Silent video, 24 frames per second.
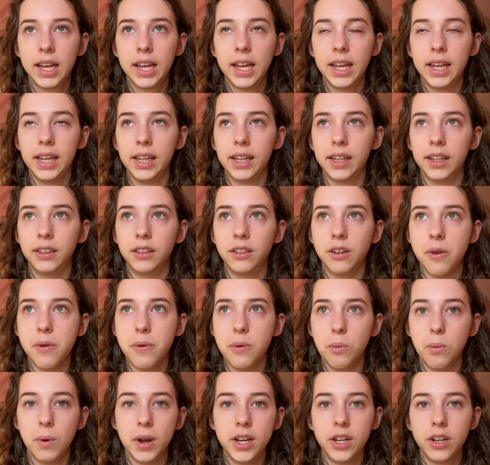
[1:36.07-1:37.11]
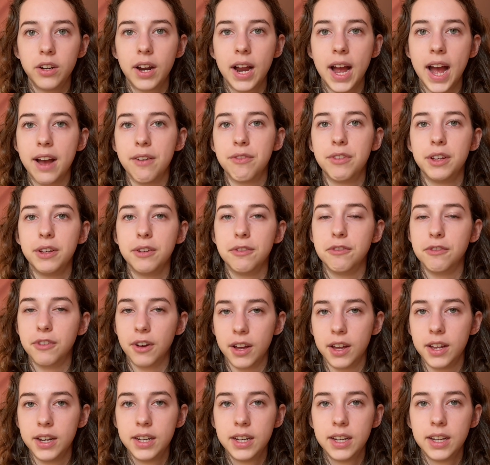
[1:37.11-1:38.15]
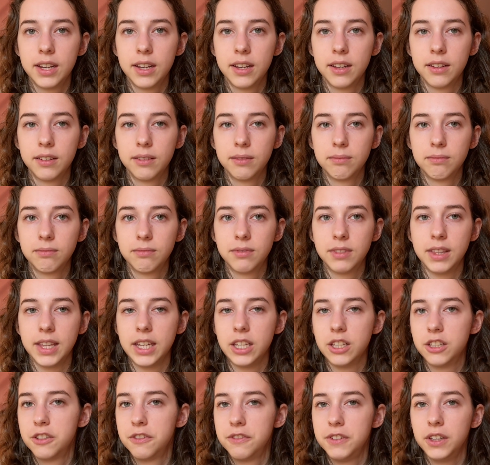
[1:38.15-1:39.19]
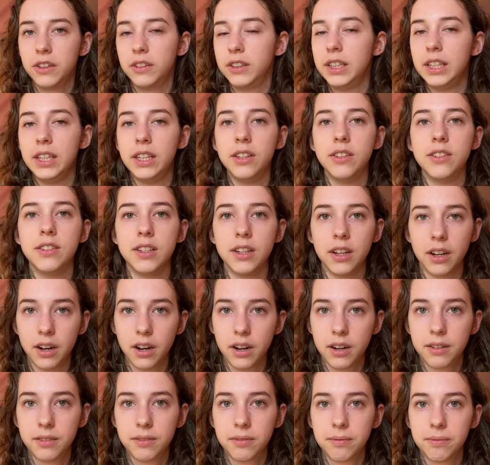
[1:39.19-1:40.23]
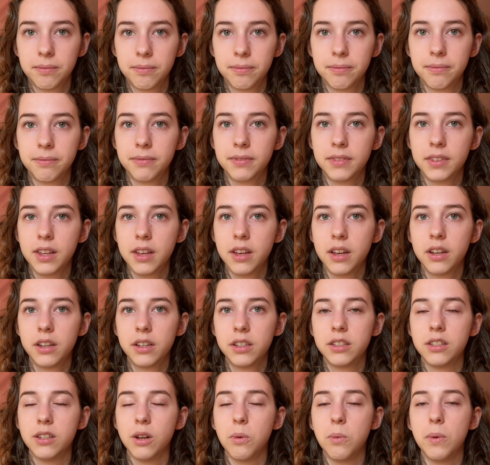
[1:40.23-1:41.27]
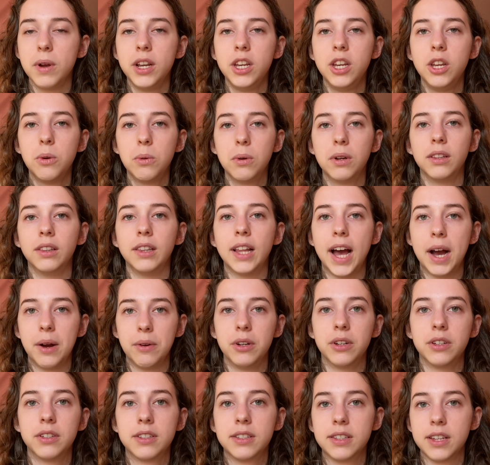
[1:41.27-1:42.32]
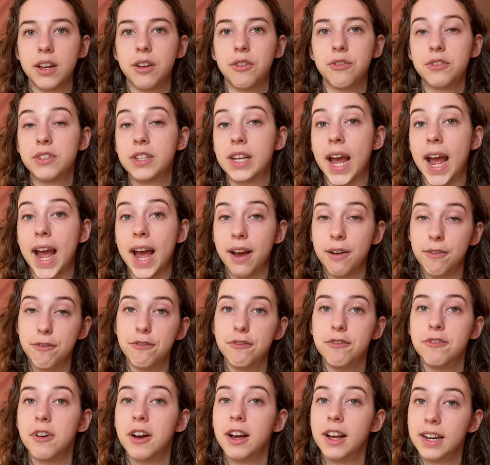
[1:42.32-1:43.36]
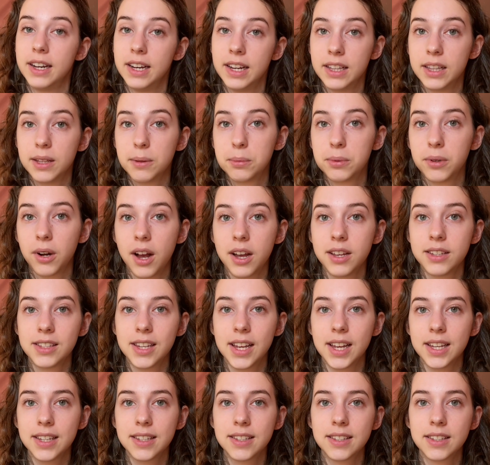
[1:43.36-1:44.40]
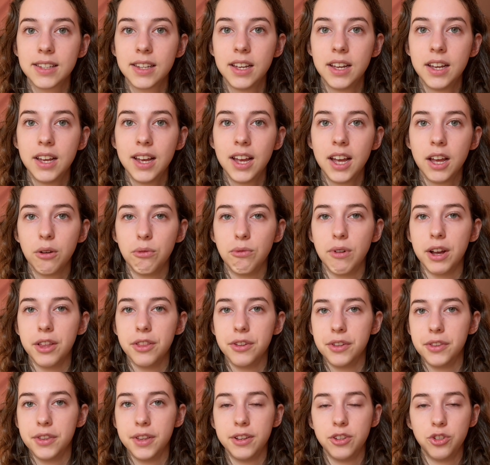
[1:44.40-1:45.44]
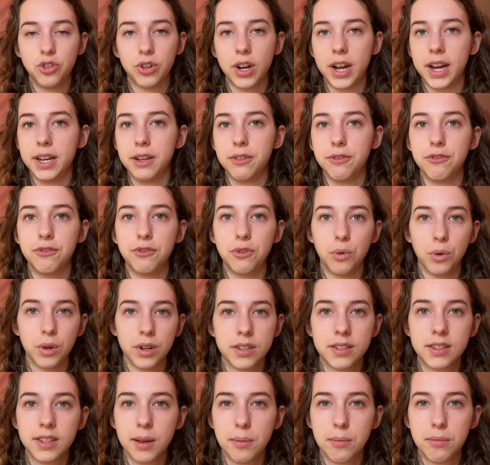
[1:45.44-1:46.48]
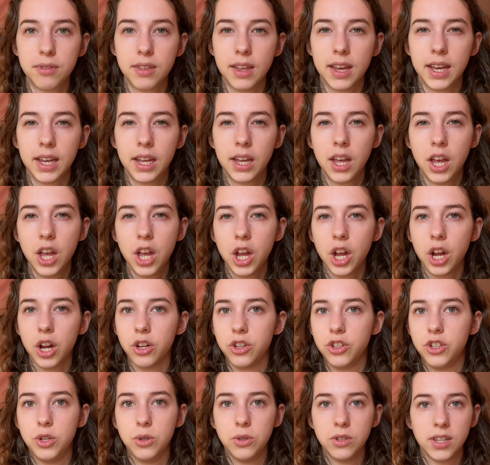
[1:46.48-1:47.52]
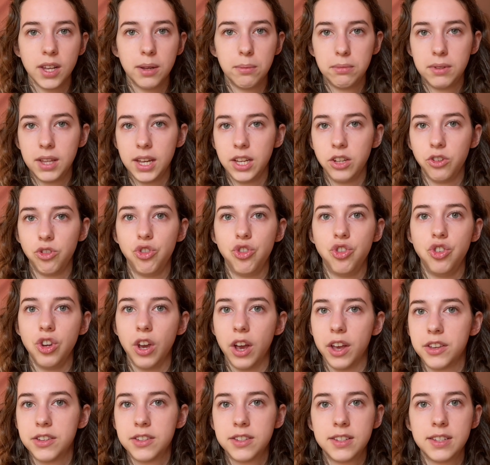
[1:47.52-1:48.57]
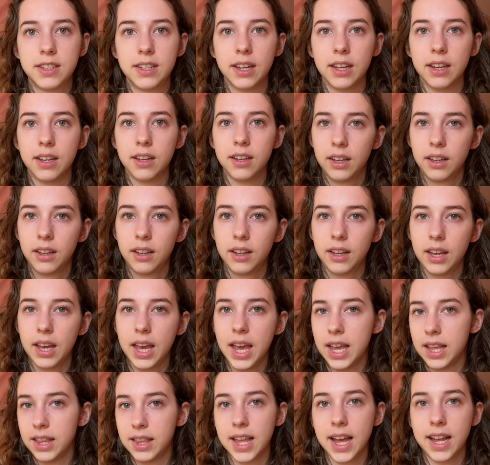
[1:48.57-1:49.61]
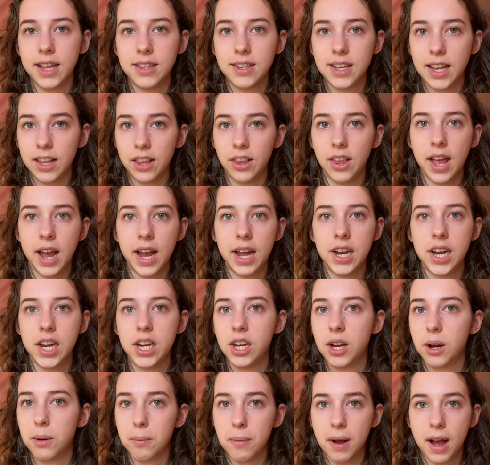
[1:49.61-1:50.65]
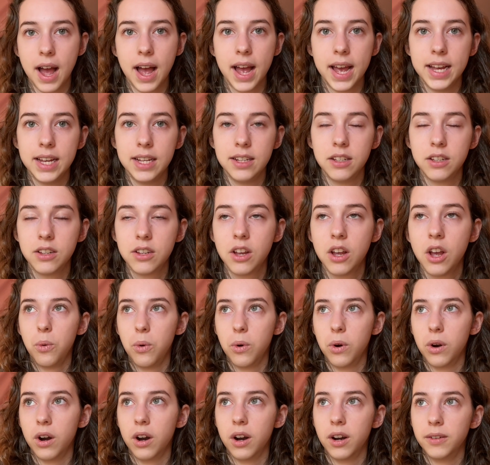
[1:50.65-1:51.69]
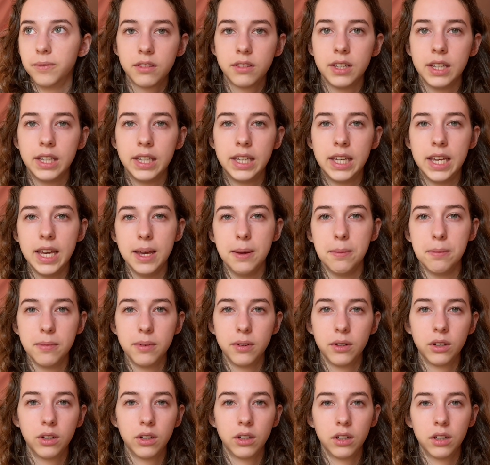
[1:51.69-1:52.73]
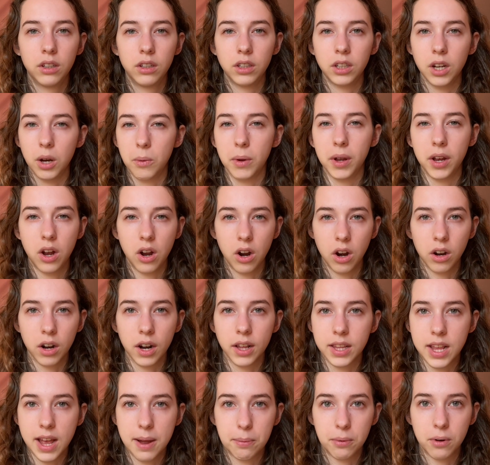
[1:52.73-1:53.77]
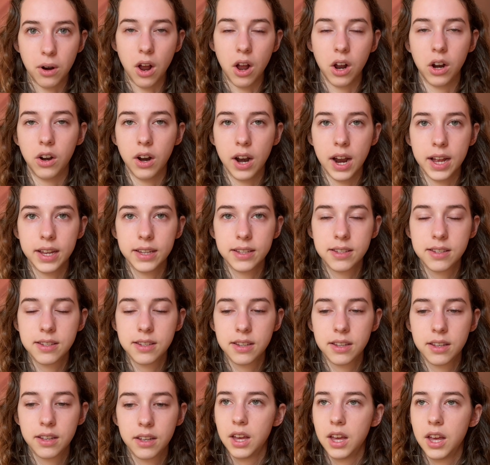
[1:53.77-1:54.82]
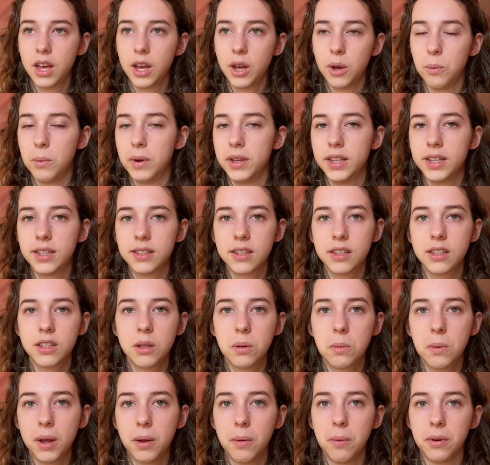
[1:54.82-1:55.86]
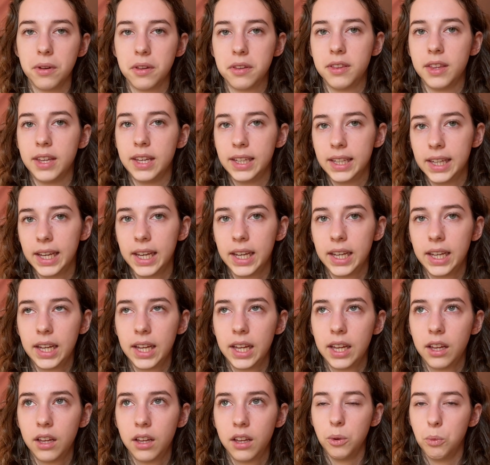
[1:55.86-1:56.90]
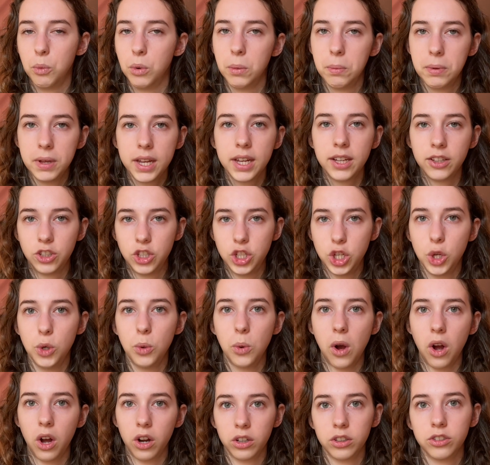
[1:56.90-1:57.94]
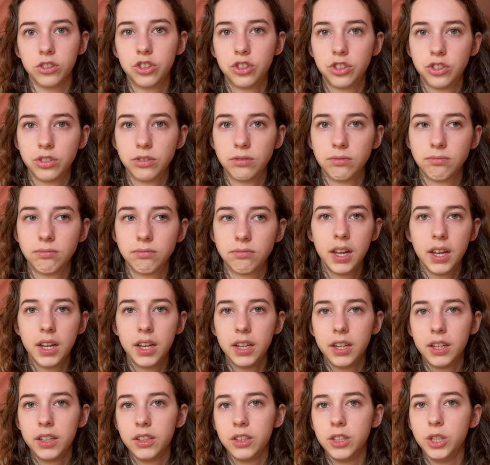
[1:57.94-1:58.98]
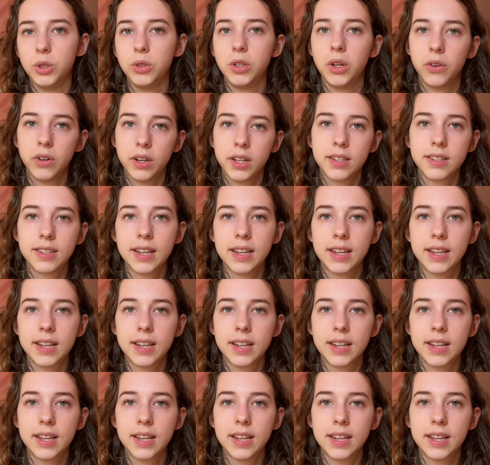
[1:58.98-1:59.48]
And when you're having fun, things feel easier. So when you allow yourself to have fun in the process, rather than try and force something or do something just to hit that deadline in your mind or to keep going hard on that progress, when this is the way we're thinking, we're being too harsh. Do you notice